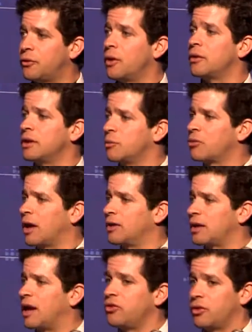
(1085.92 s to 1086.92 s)
further
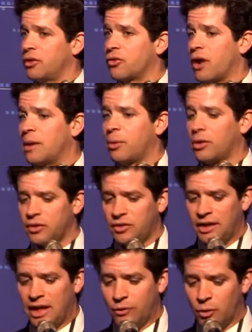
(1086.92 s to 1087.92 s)
liberalisation at the trade
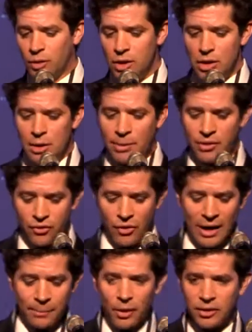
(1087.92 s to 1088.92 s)
policy level. But the
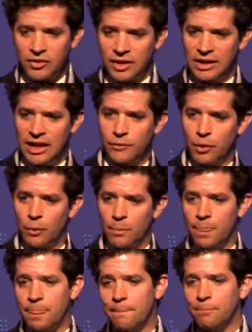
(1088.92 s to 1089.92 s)
trade policy level
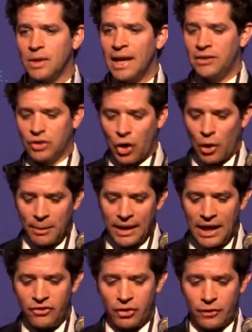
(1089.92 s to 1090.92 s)
is a
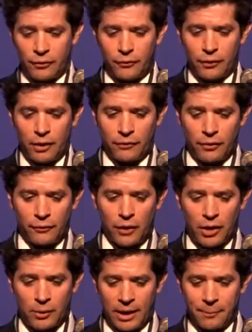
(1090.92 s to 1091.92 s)
combination of the
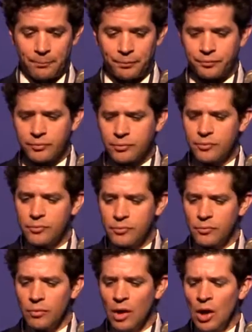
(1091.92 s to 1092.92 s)
following.
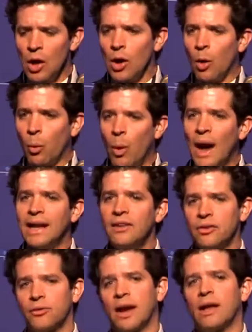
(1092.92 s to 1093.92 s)
One
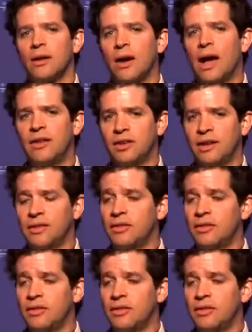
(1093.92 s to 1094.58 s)
is to recognise that in